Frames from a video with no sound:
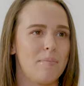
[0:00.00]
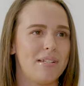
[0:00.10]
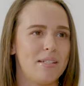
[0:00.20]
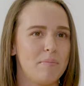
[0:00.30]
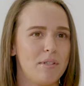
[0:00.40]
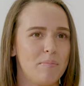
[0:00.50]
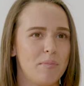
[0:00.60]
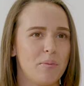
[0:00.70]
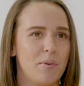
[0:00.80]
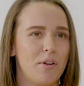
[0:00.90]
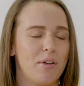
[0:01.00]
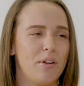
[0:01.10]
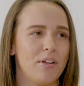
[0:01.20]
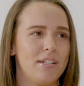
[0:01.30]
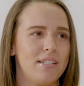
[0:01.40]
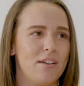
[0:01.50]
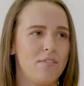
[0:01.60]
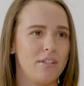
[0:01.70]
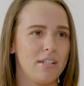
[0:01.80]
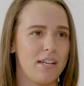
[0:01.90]
My symptoms were
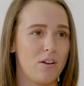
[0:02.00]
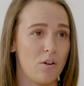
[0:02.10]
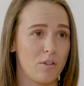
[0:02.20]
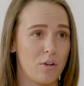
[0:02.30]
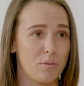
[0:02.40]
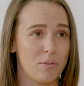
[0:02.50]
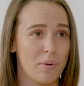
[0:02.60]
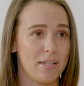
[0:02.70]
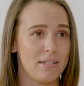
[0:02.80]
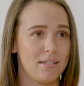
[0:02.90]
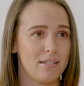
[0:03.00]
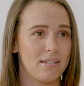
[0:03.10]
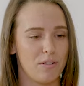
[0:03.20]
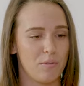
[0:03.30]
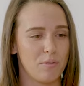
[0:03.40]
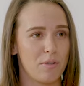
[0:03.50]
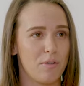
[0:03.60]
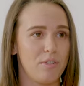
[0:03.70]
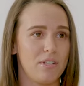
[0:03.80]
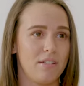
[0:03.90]
definitely hot and cold sweats,
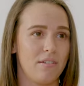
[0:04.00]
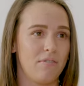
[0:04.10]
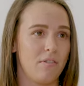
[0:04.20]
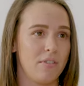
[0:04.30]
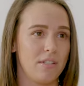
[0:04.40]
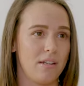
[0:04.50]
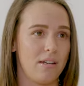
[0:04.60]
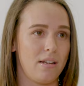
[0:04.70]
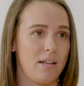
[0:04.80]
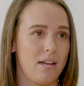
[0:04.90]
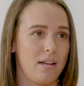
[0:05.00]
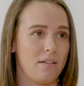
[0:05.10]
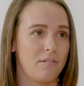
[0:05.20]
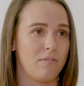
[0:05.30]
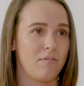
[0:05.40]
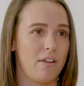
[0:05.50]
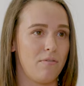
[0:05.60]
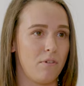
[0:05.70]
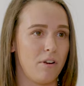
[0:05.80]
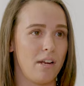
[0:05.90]
also just the, obviously getting
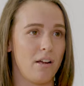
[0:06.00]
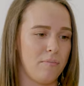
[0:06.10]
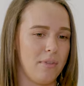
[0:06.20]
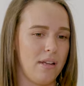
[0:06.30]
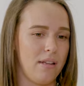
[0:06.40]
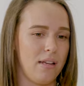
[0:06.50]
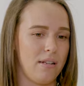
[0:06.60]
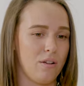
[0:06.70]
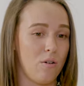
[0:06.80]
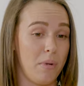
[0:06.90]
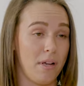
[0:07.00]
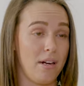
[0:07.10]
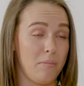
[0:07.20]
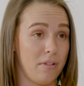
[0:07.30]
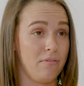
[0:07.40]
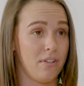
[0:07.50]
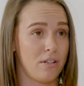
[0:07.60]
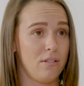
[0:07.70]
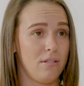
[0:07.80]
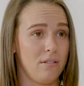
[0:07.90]
fevery. From there they told me I had a blood
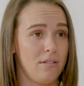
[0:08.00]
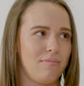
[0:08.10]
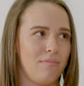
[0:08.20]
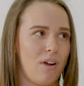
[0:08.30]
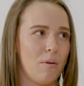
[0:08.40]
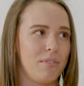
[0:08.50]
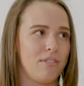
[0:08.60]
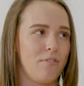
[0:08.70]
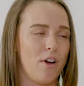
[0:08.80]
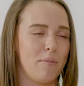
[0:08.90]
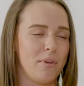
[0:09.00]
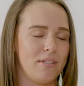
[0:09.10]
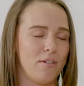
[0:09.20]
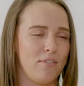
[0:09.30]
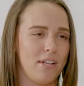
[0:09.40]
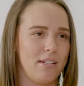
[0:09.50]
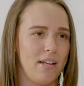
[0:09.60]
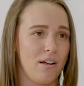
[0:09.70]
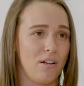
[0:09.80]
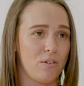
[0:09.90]
infection. I was fighting myself that
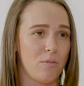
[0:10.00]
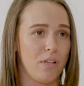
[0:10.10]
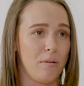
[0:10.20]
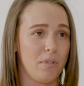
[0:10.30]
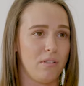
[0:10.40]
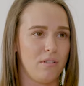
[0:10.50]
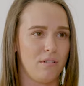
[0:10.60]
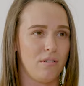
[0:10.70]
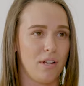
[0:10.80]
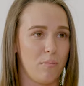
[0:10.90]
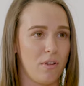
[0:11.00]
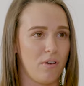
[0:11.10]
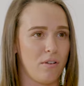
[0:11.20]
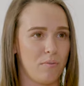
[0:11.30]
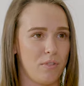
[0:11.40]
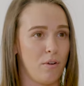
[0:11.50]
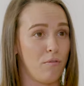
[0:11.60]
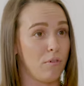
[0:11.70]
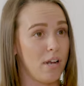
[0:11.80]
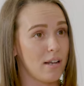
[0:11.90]
day. I called the ambulance, like whether I was
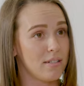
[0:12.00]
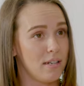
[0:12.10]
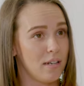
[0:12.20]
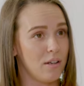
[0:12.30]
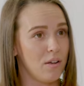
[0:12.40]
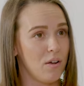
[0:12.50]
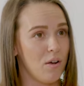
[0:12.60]
overreacting